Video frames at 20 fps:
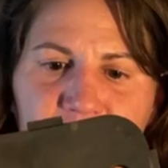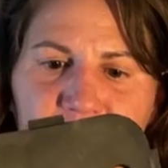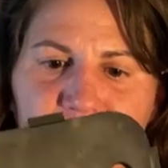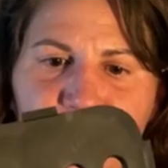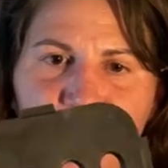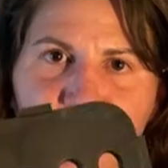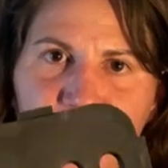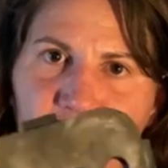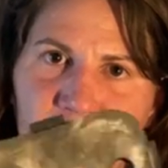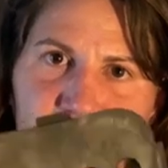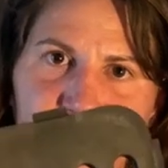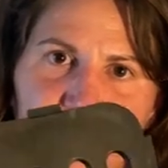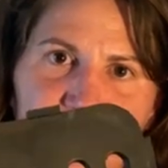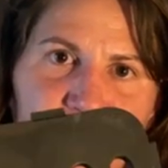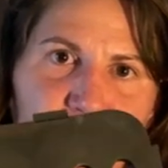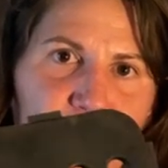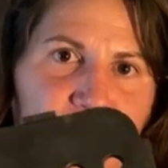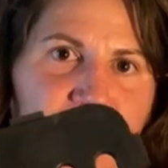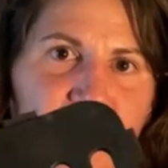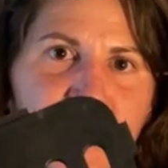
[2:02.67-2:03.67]
just kind of
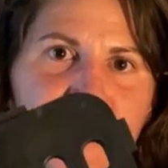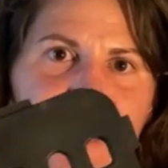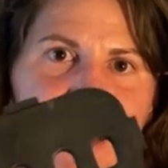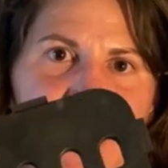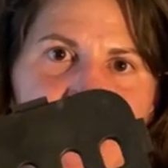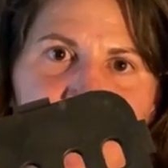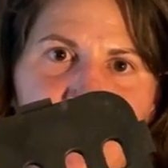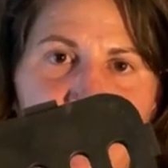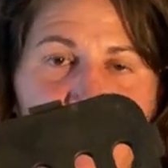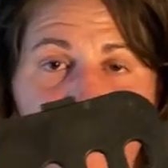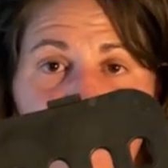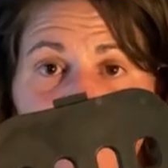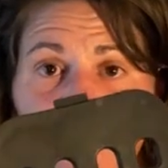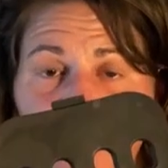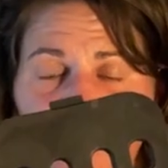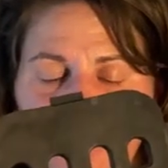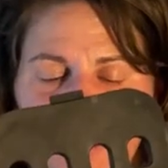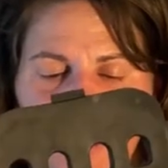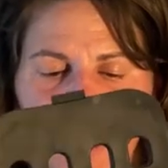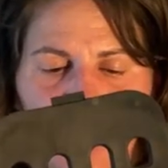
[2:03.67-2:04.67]
squishes in and then
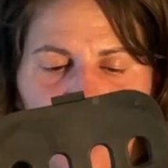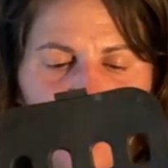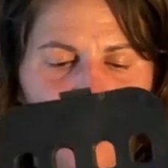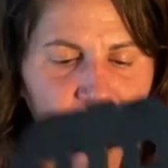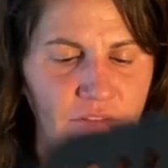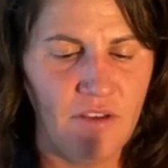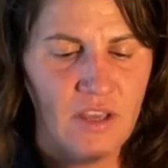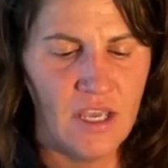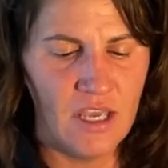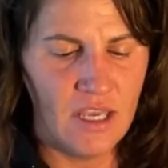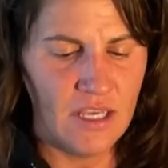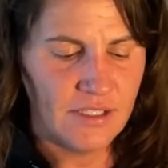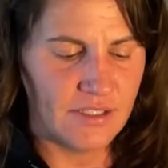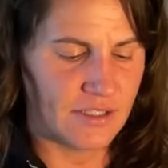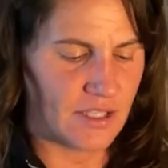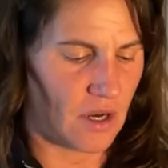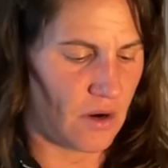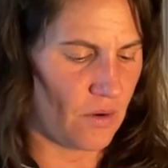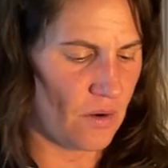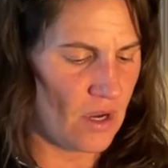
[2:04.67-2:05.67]
falls off.
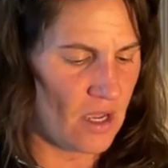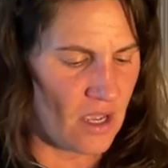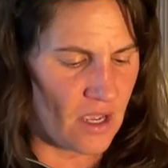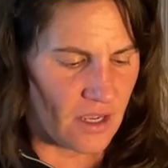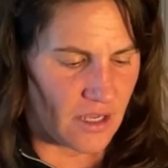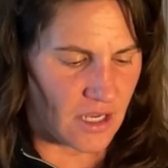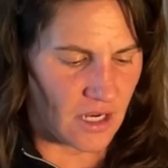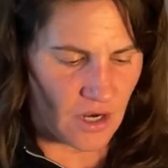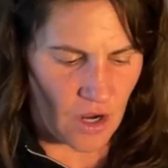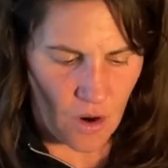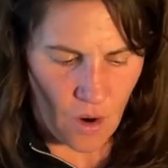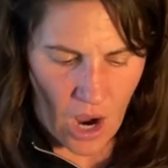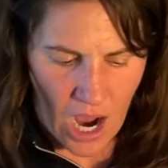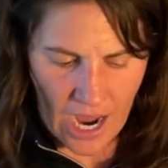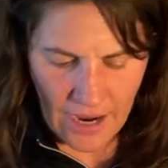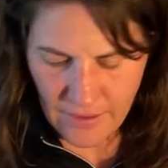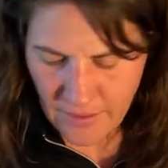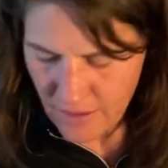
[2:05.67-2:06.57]
So, you know, I